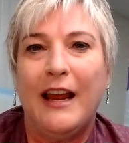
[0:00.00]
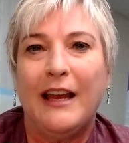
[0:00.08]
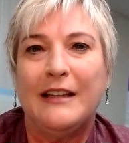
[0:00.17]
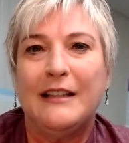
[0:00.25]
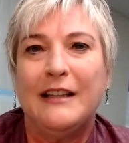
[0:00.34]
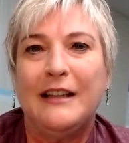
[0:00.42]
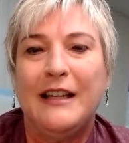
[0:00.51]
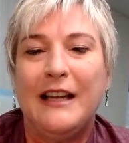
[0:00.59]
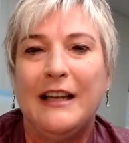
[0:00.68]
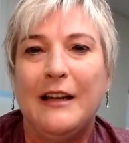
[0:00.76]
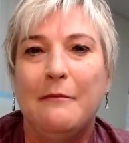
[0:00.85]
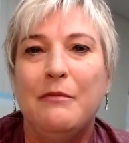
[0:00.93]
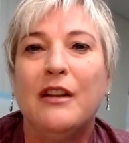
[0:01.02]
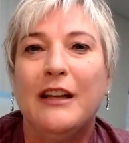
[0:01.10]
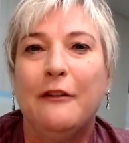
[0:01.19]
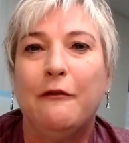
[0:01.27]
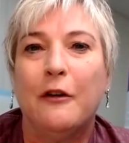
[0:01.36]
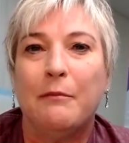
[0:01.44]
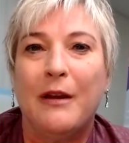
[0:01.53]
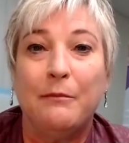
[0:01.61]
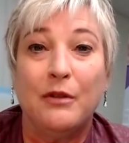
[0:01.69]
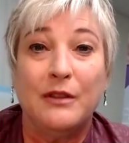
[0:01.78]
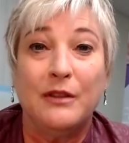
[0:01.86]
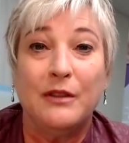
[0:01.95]
And the inability for
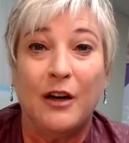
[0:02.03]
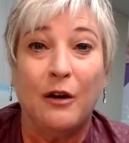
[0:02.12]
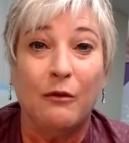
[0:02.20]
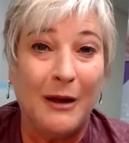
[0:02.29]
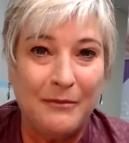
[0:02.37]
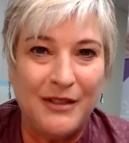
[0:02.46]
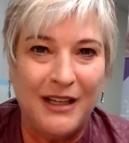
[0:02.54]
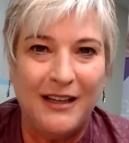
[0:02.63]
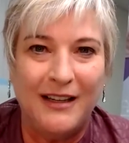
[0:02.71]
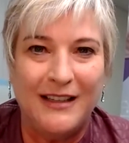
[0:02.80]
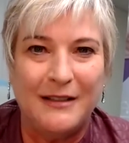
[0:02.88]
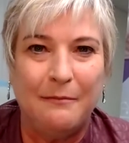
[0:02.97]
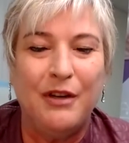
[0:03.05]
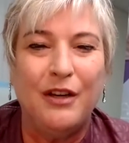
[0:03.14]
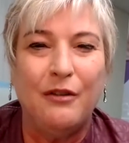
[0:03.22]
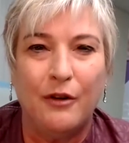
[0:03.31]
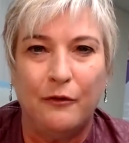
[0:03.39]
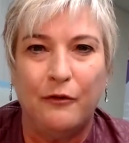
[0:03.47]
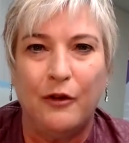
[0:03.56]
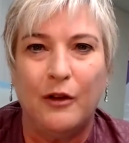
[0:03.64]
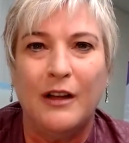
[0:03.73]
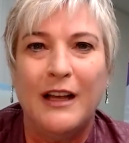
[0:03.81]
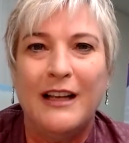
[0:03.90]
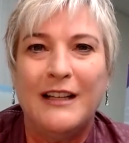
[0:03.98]
people to corrupt it is
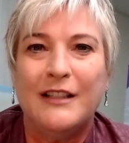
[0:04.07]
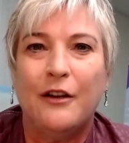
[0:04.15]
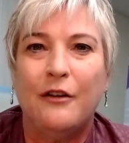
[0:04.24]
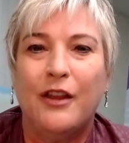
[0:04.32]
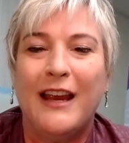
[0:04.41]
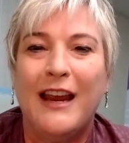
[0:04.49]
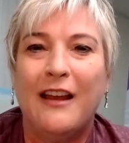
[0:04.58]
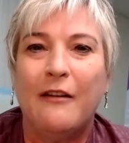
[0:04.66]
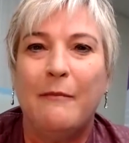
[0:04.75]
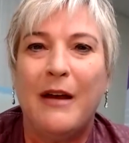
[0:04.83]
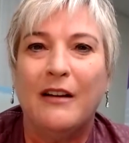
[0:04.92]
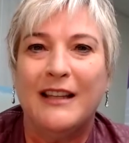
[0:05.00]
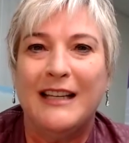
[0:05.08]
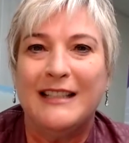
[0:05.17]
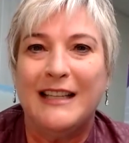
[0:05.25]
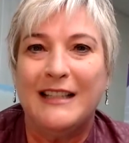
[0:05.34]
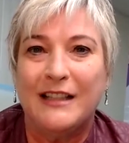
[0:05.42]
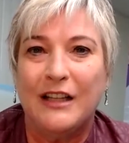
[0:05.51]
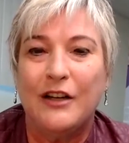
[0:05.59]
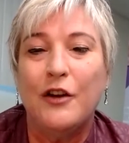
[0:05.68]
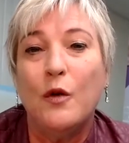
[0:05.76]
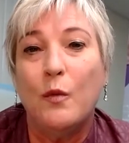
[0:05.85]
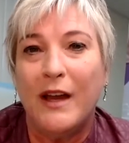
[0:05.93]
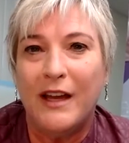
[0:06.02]
beautiful. So think about this as the
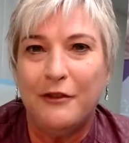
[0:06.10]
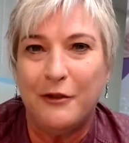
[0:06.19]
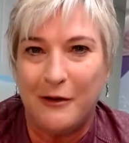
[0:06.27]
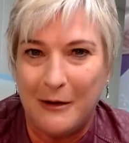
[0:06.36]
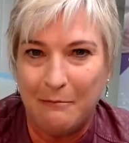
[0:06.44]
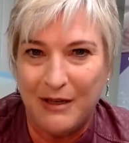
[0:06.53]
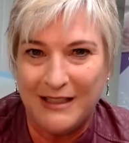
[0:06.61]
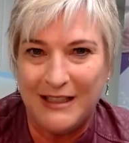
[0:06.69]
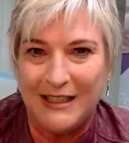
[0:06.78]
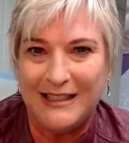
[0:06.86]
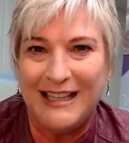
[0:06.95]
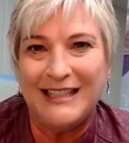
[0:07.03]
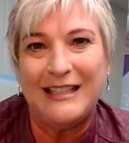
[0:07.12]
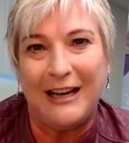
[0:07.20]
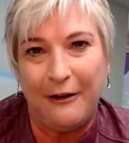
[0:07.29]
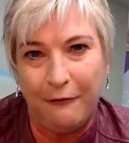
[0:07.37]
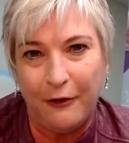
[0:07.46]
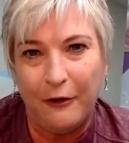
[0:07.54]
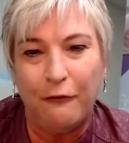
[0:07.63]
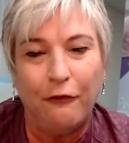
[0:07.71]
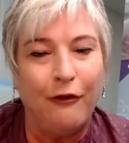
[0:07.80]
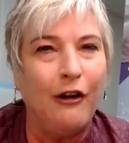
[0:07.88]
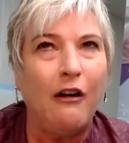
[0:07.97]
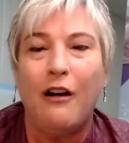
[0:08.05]
new way of doing business that's safer
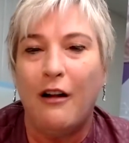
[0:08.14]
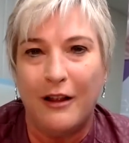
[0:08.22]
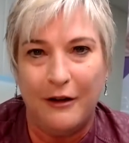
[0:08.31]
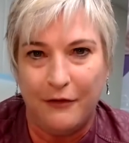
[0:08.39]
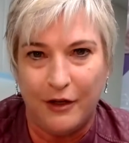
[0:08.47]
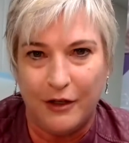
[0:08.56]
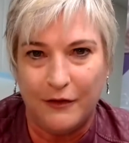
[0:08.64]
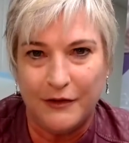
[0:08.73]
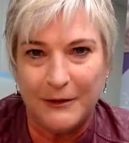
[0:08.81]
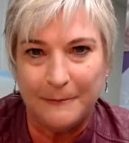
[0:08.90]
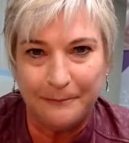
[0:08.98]
for all involved.